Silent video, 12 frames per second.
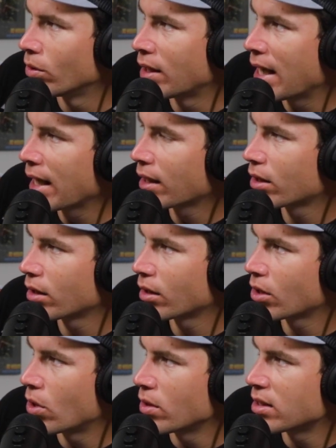
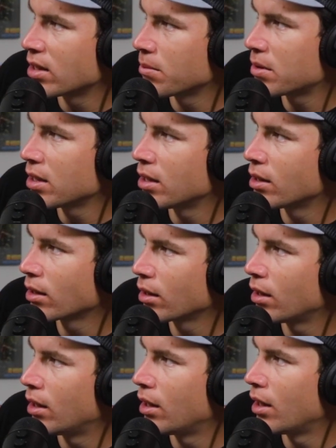Eck, Cody
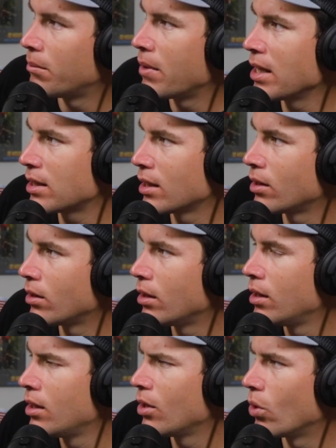Simpson,
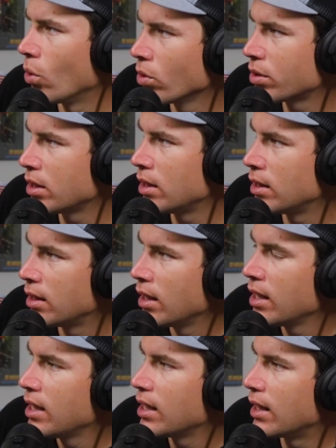Mason
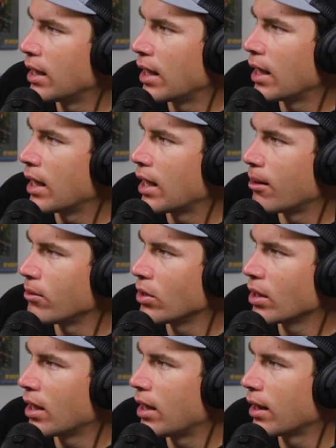Olson.
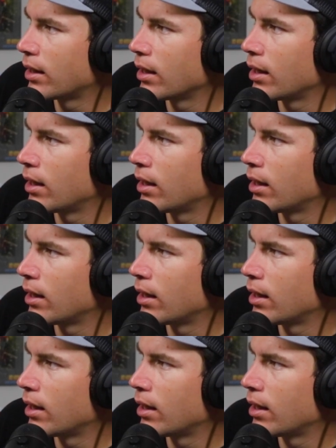You got